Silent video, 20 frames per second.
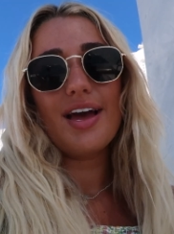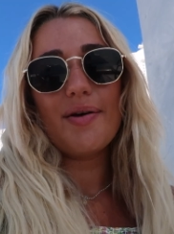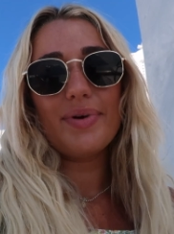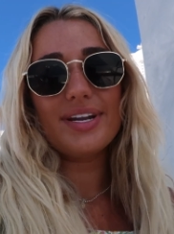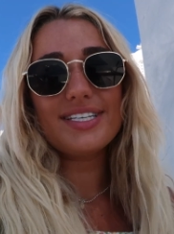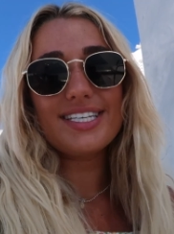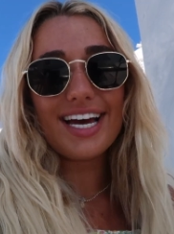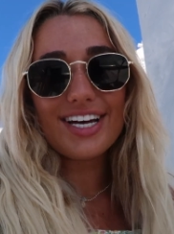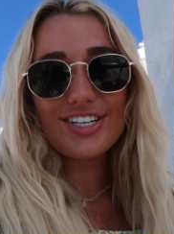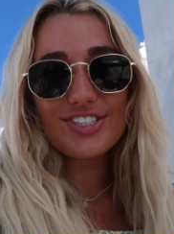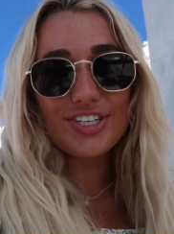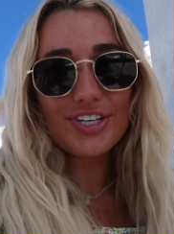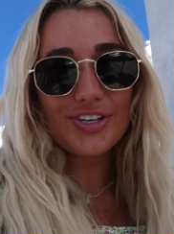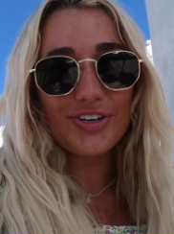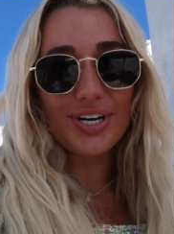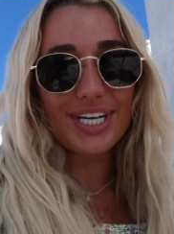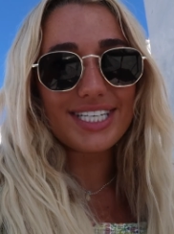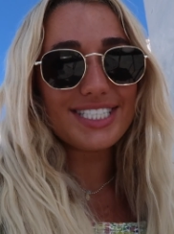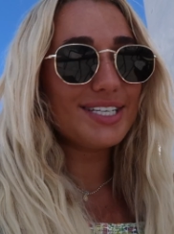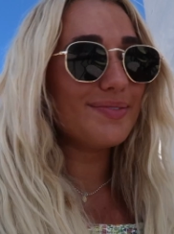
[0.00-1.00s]
But it's actually
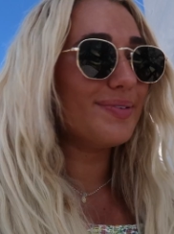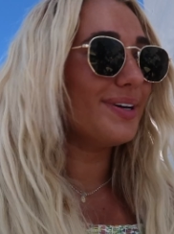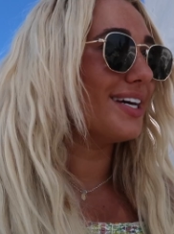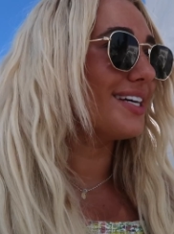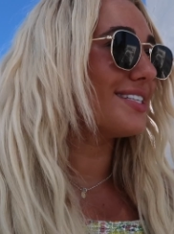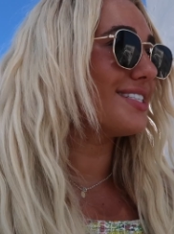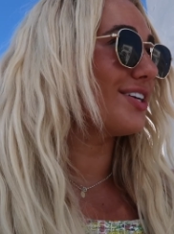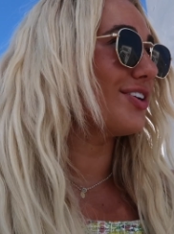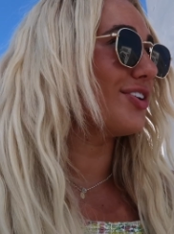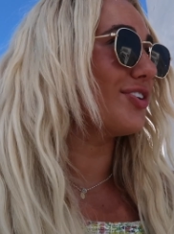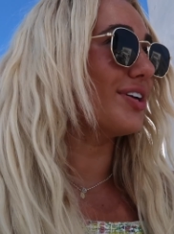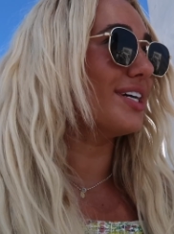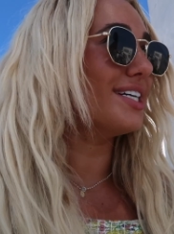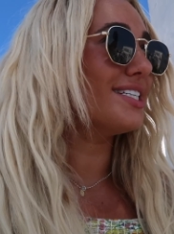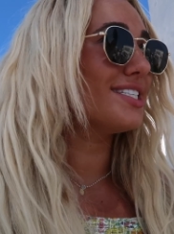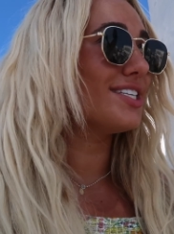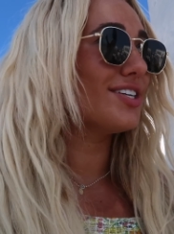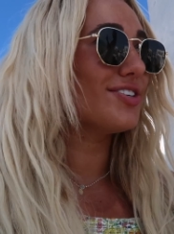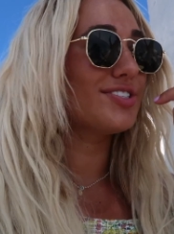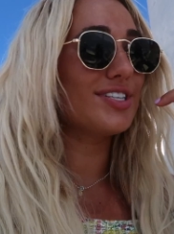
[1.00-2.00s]
crazy because in
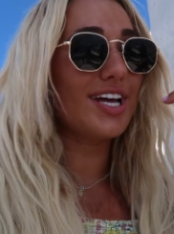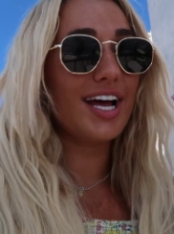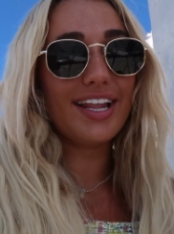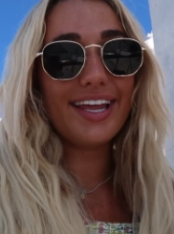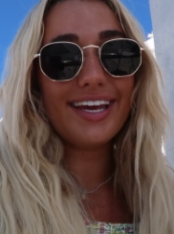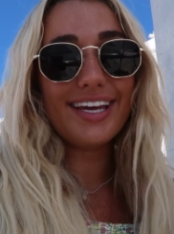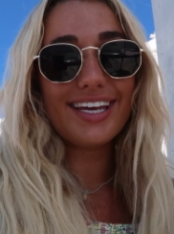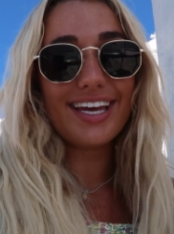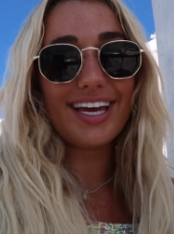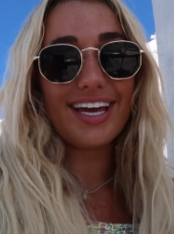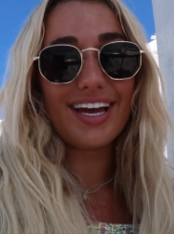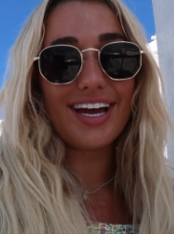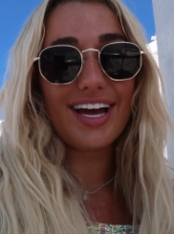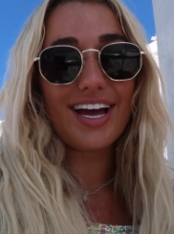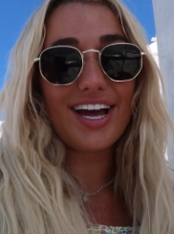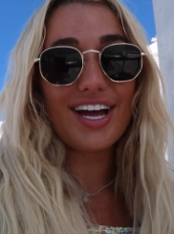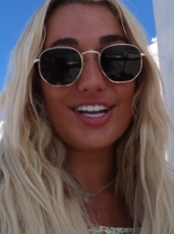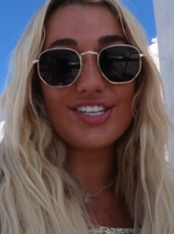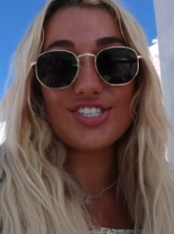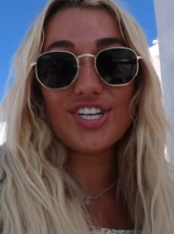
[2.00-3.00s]
Greece, there's not like
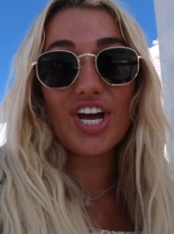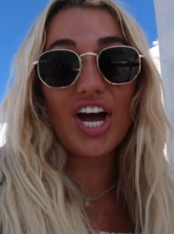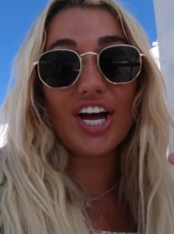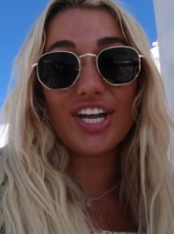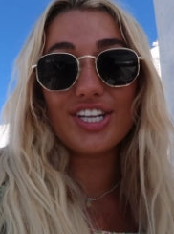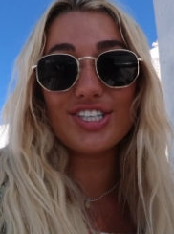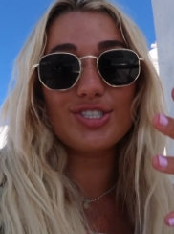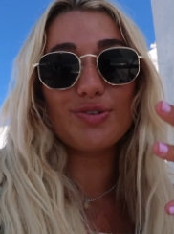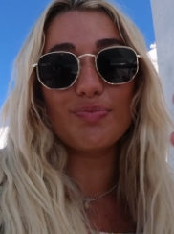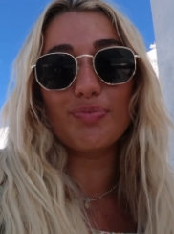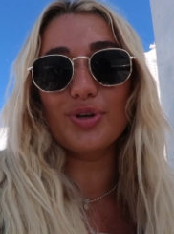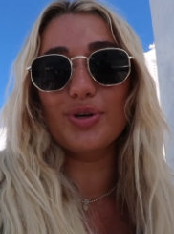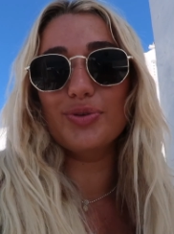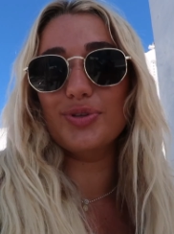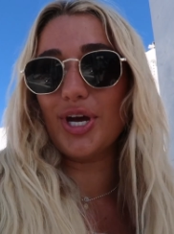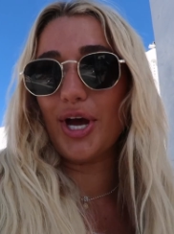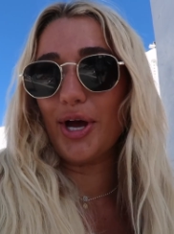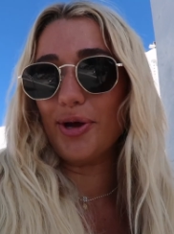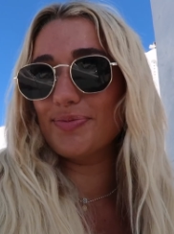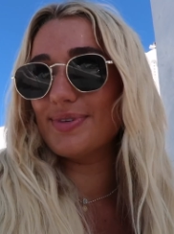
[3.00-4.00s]
tons of blue
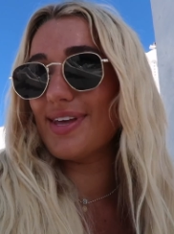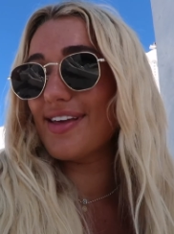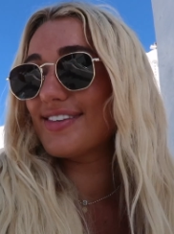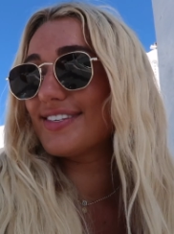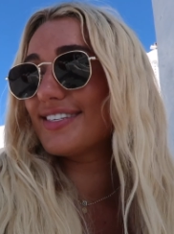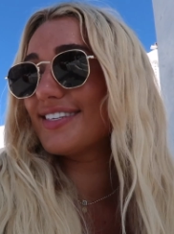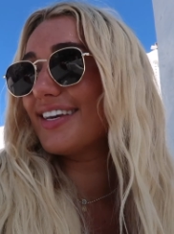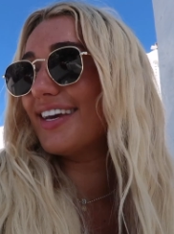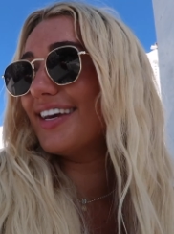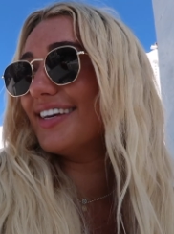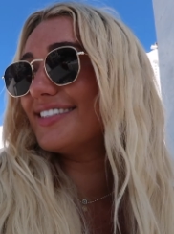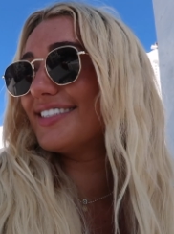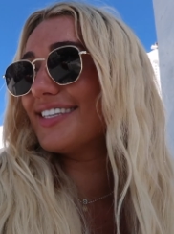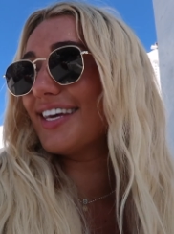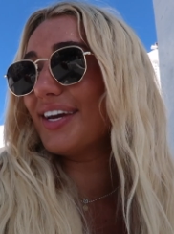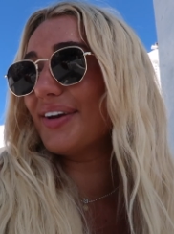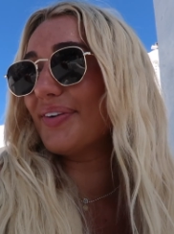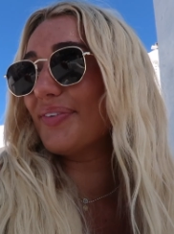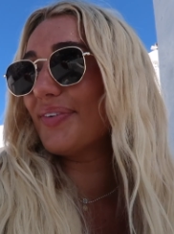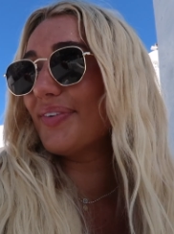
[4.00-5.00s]
domes. It's, it's
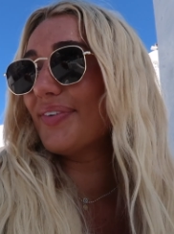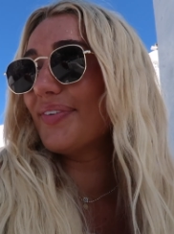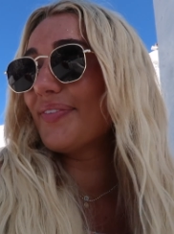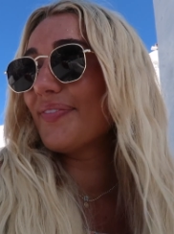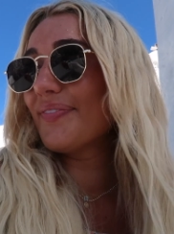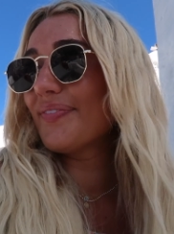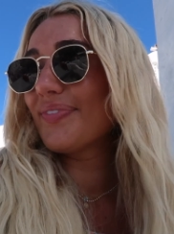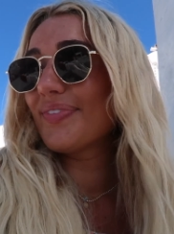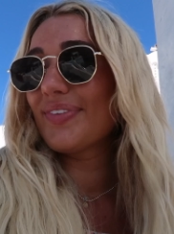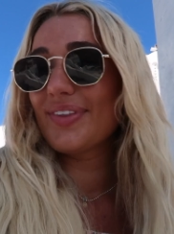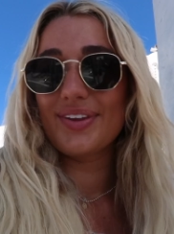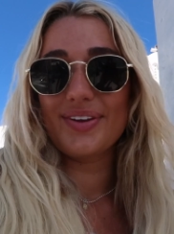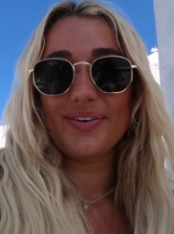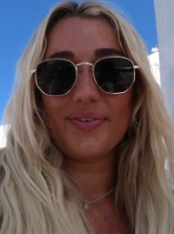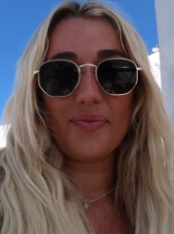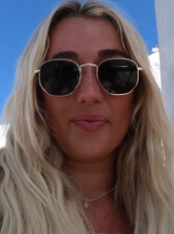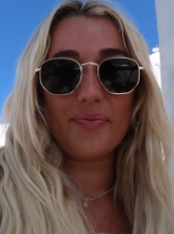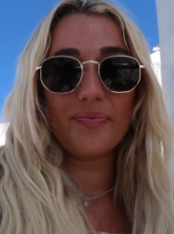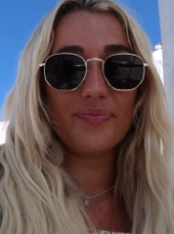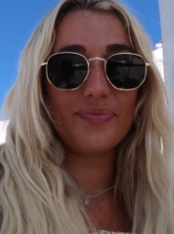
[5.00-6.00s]
like
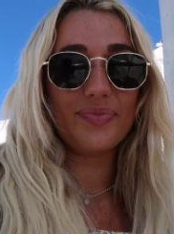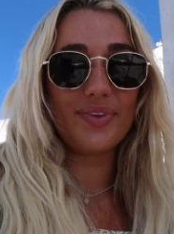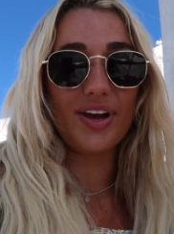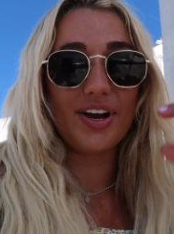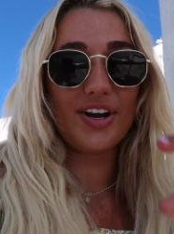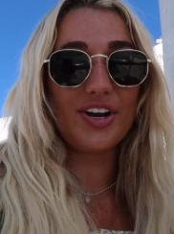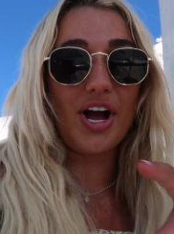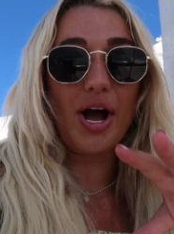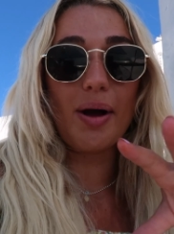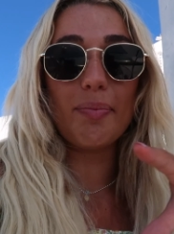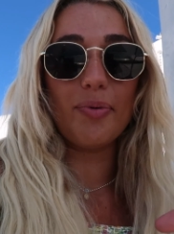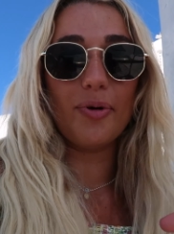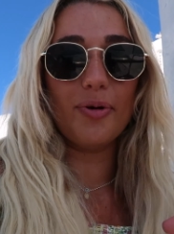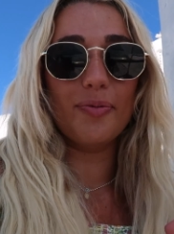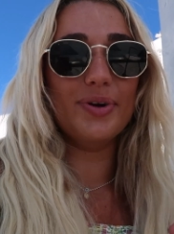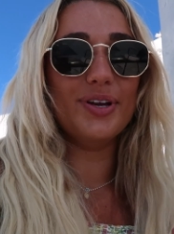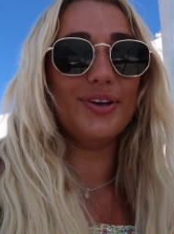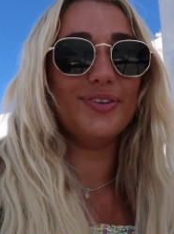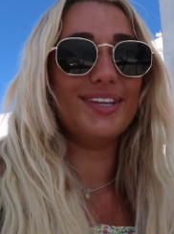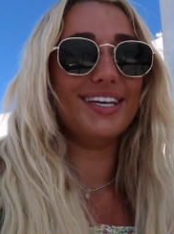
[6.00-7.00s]
a couple,
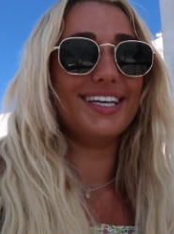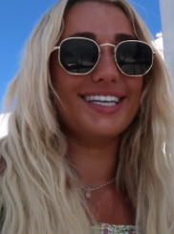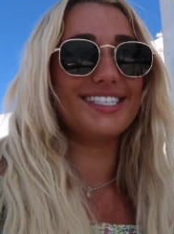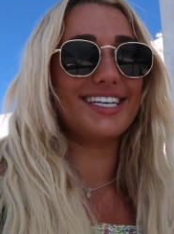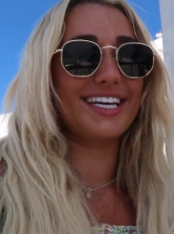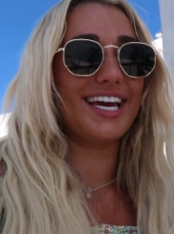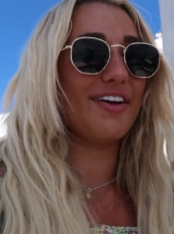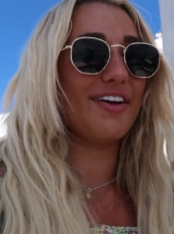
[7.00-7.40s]
but you think it's like